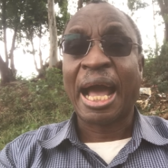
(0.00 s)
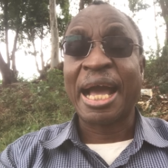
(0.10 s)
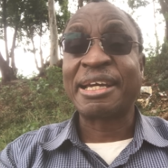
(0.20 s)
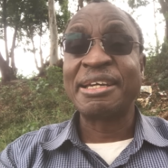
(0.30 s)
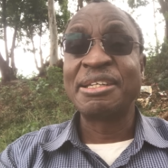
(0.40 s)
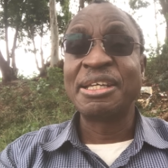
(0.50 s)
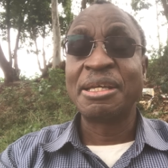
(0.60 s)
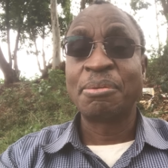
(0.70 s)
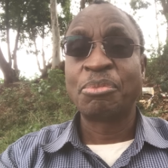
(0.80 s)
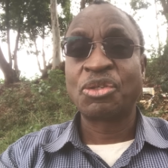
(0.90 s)

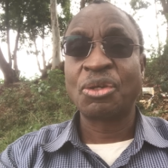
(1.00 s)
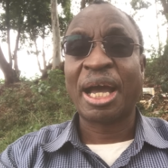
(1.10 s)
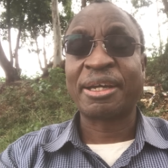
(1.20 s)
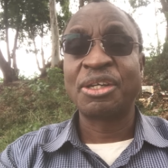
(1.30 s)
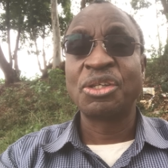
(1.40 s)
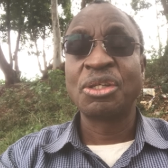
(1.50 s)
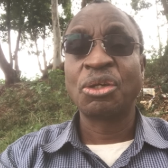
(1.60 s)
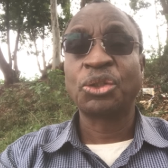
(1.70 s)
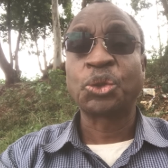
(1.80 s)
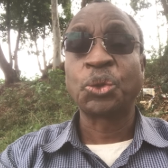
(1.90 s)
Akinyi, Miss Akinyi
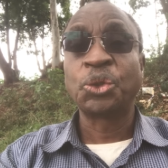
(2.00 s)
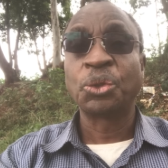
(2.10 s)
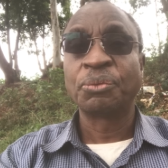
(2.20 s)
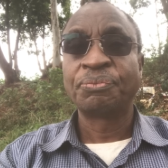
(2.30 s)
Tuju,